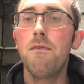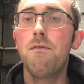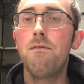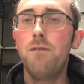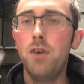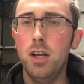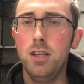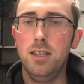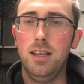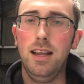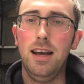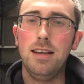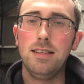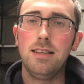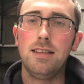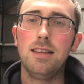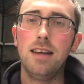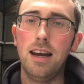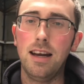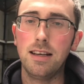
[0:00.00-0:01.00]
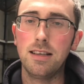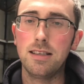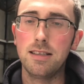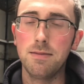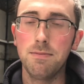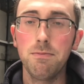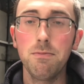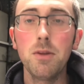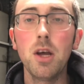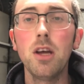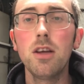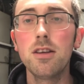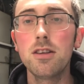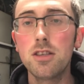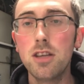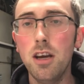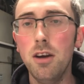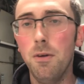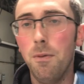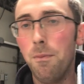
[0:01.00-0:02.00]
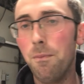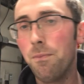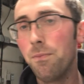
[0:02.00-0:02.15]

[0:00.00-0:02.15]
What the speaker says: fertiliser tax. So,